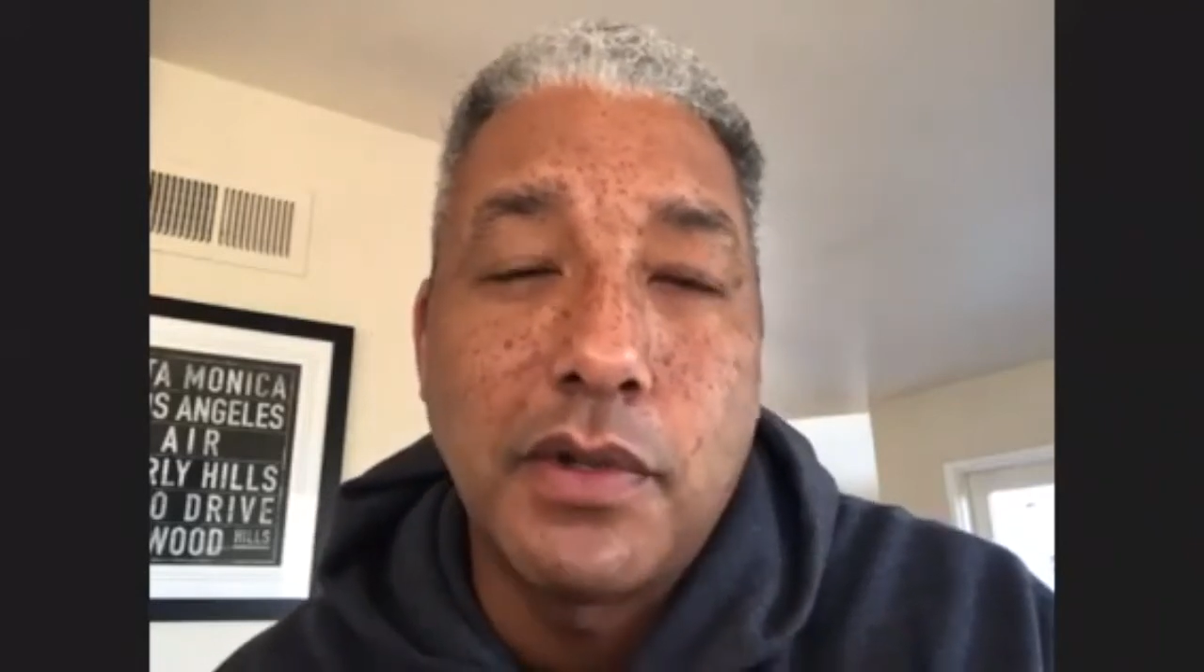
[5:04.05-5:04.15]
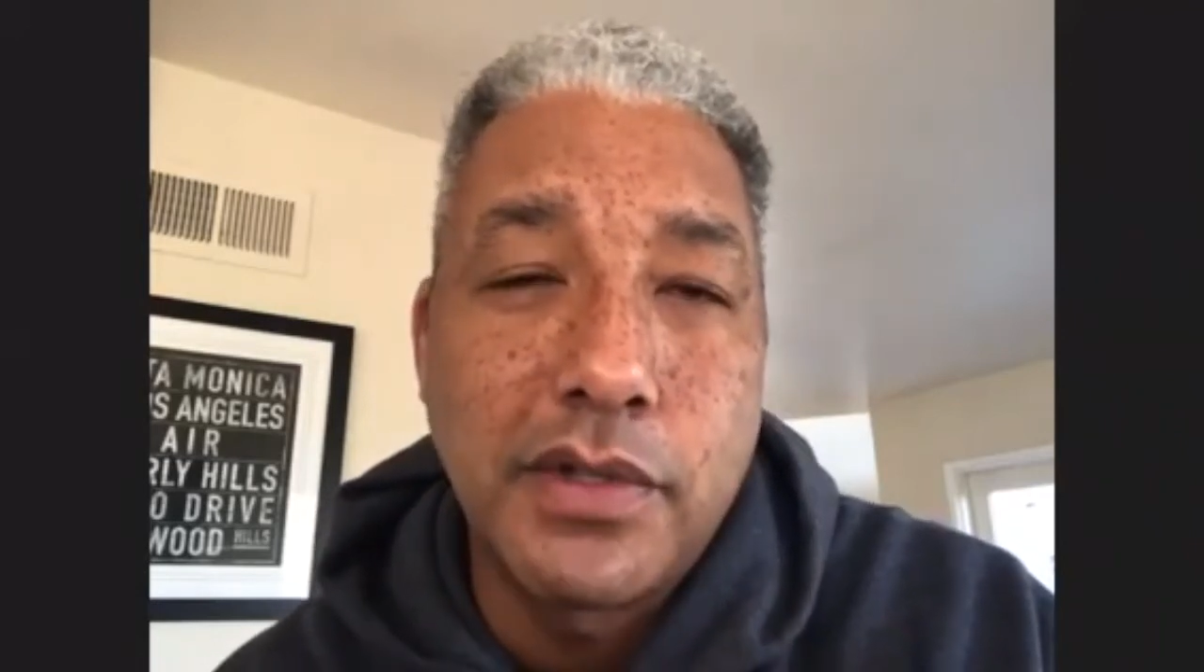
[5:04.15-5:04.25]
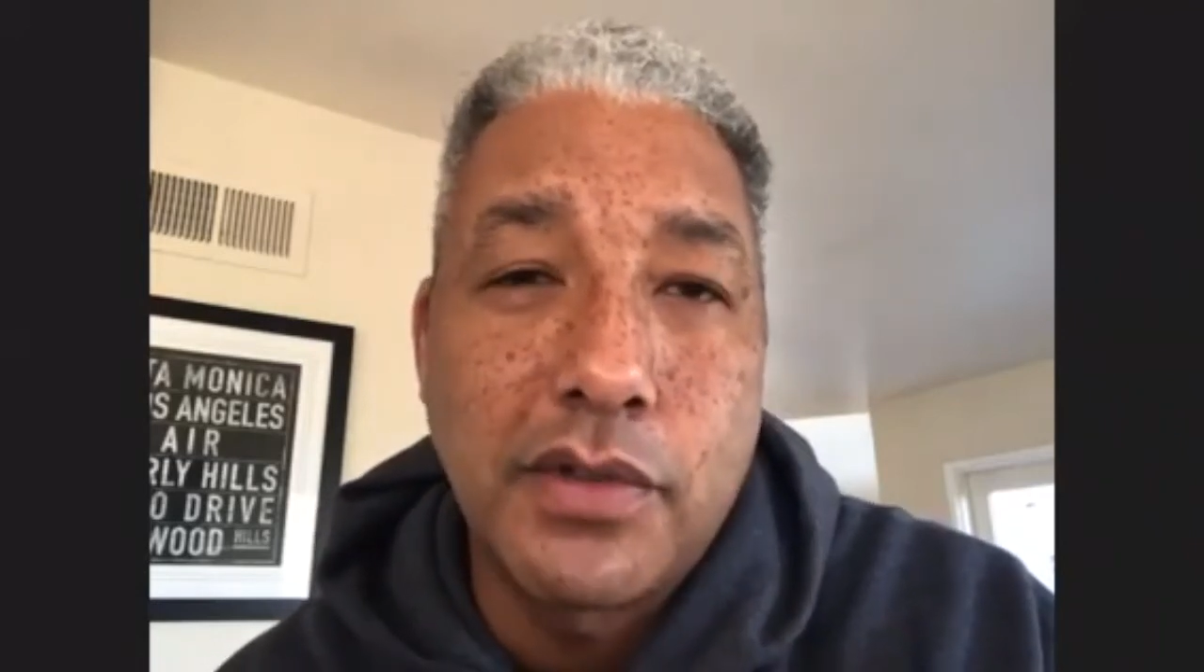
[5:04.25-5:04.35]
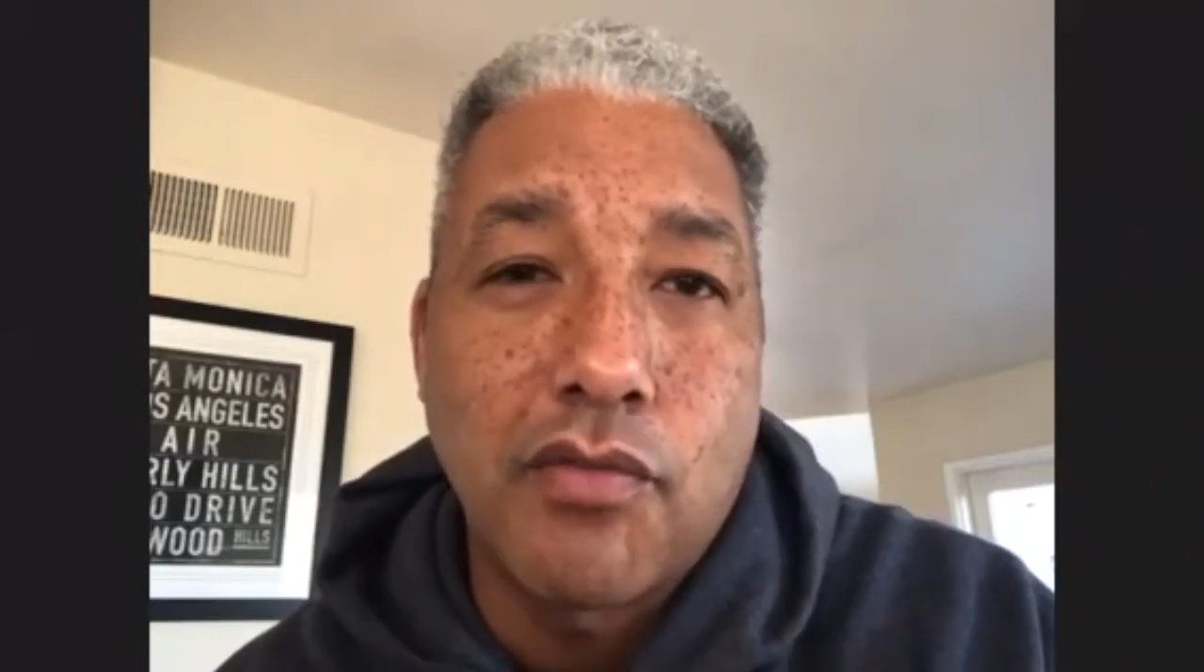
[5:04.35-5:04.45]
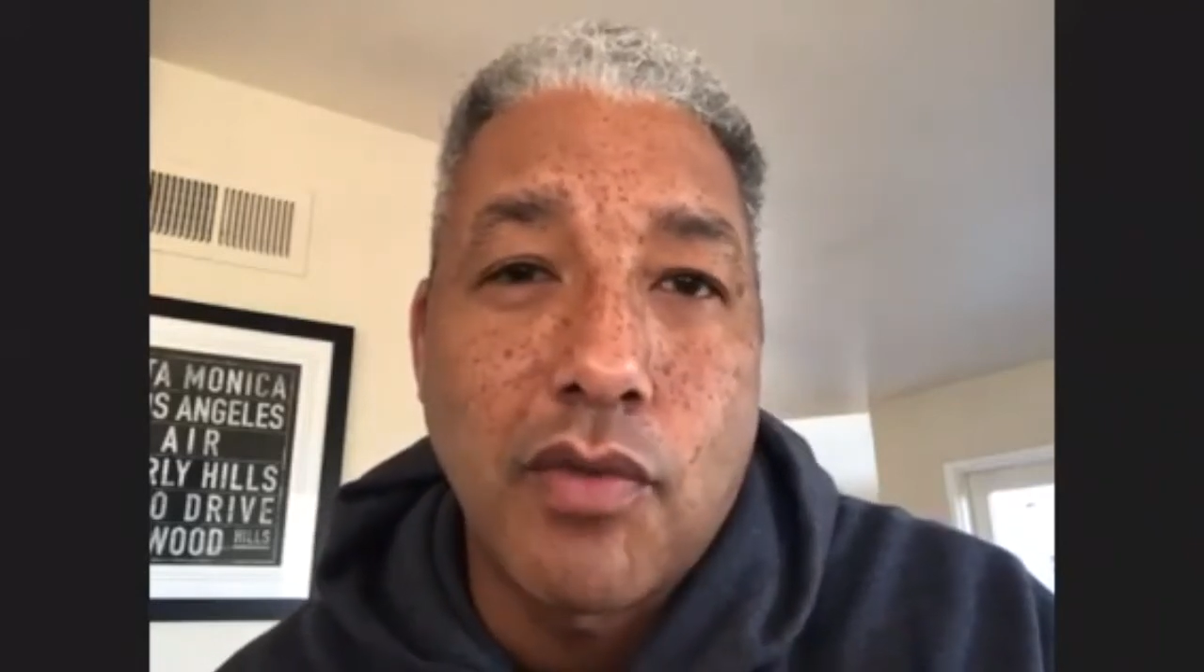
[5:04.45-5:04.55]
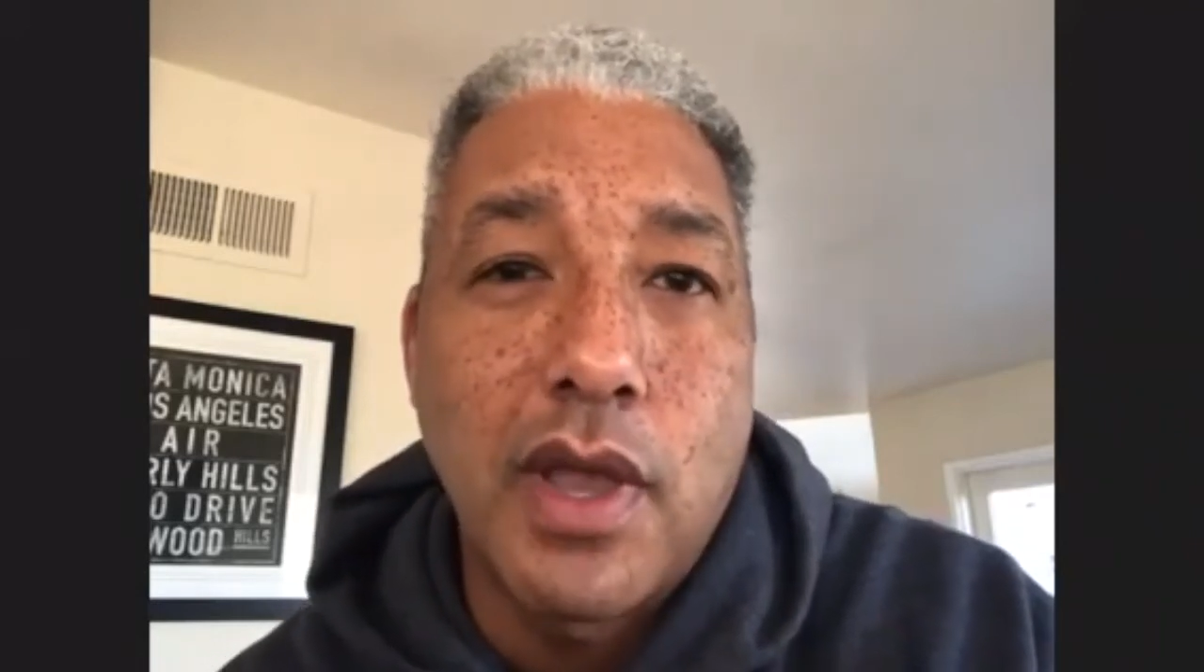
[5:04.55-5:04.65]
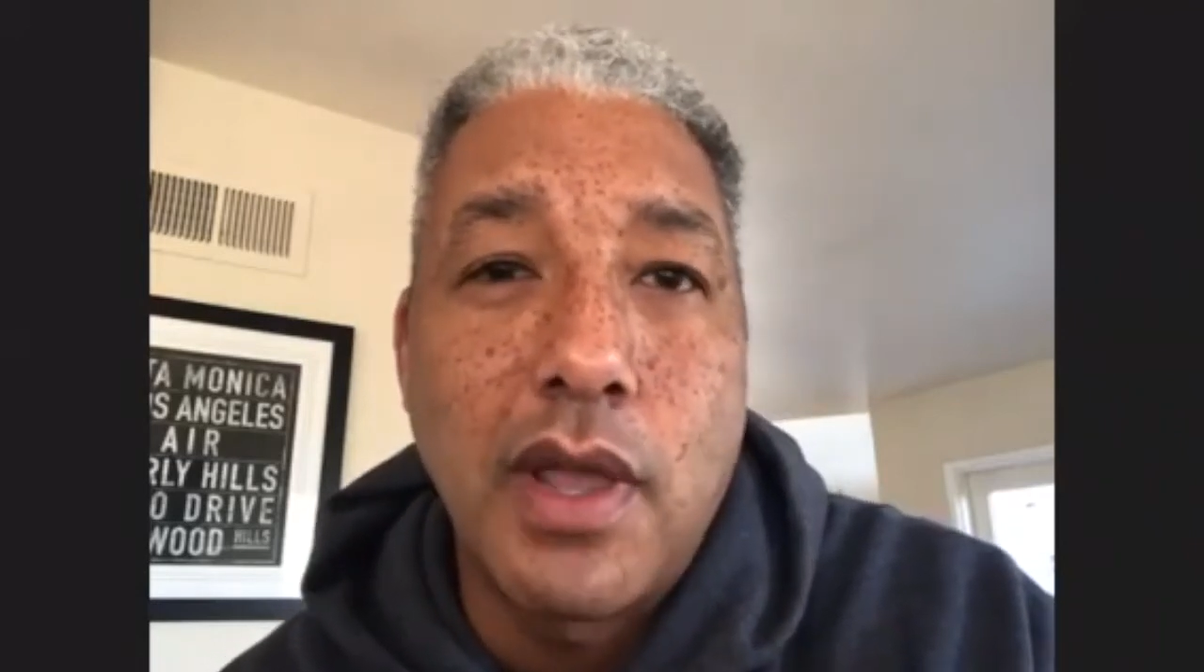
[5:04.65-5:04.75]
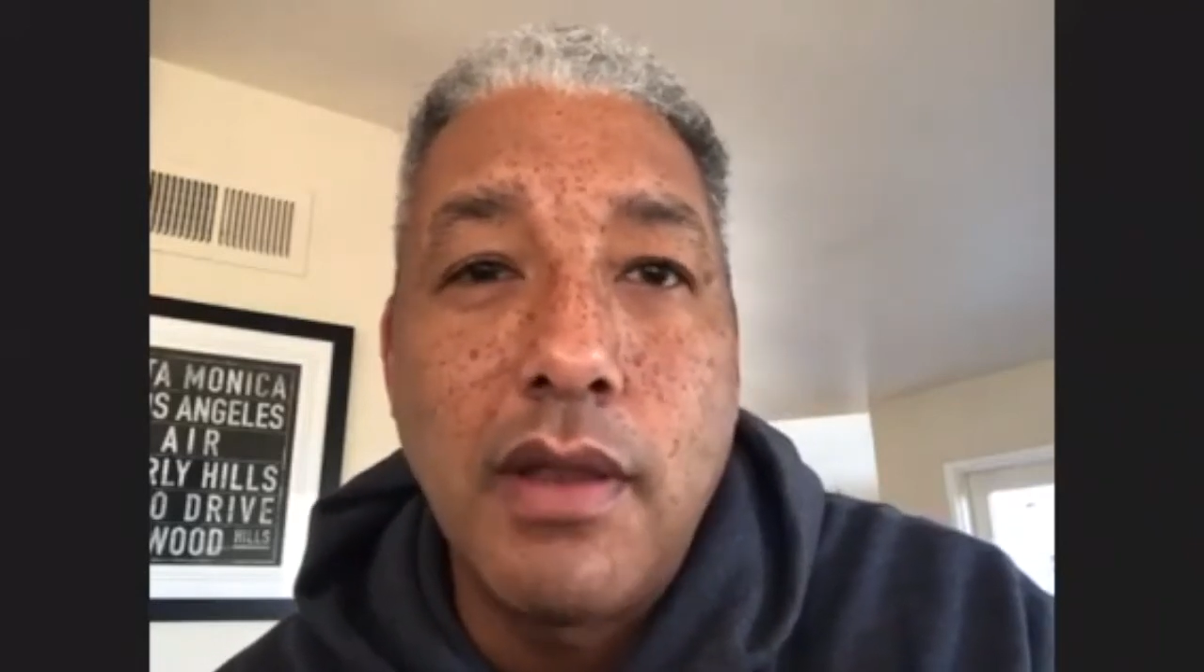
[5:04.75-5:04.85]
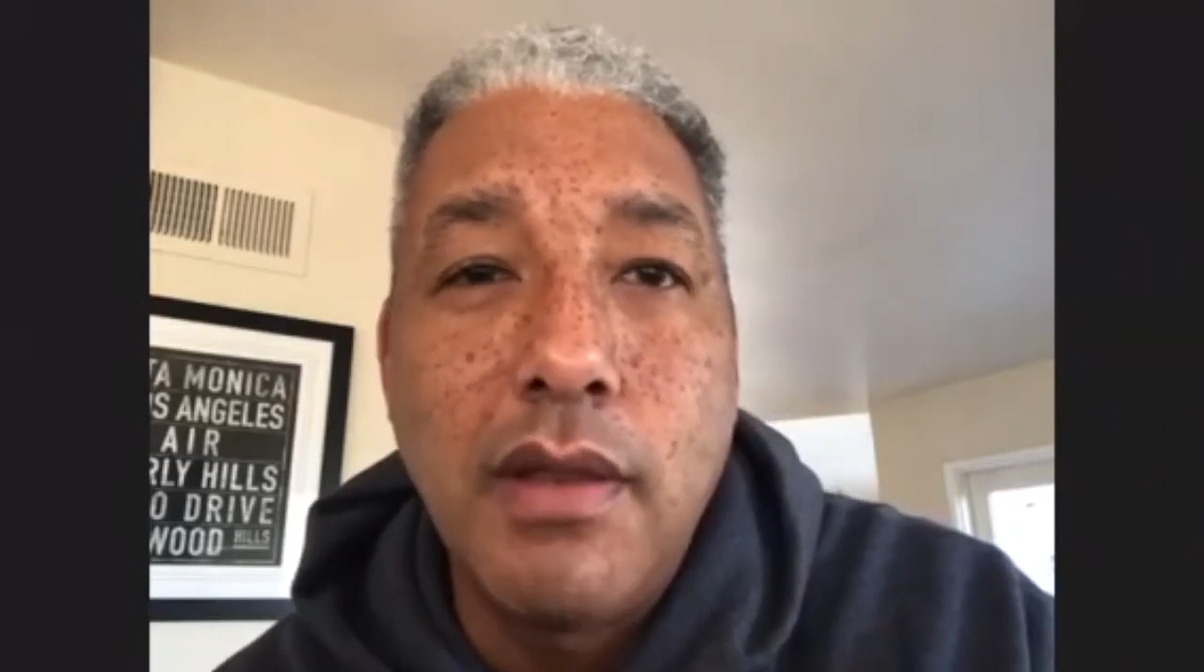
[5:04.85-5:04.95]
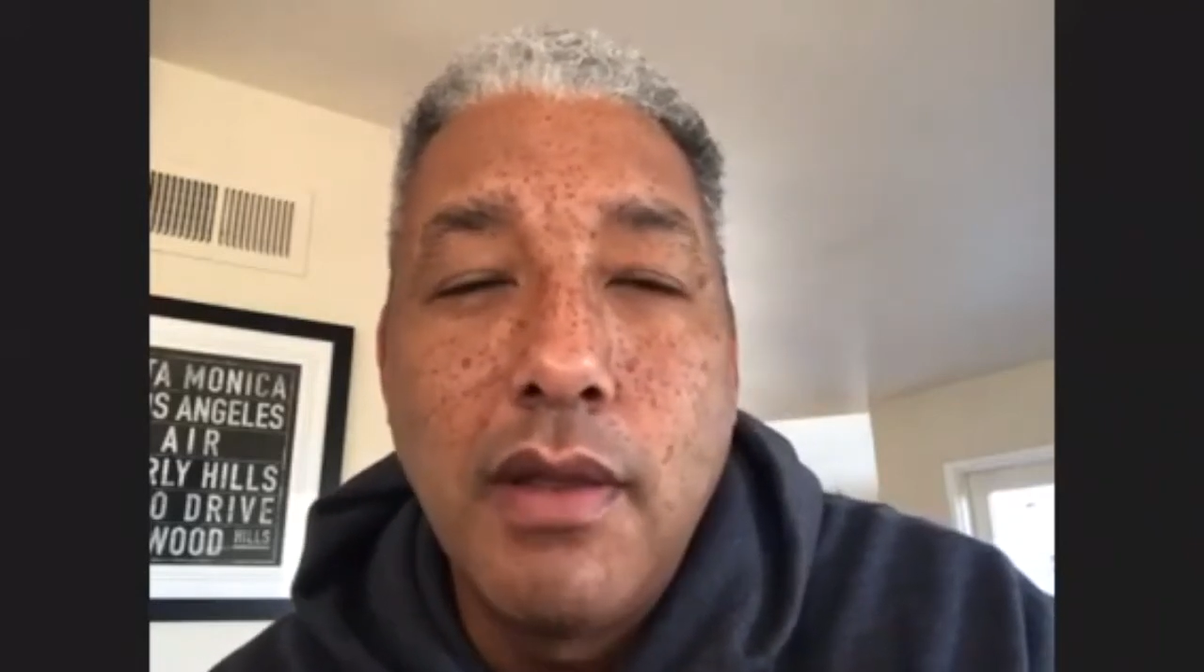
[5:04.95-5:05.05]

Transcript: to the run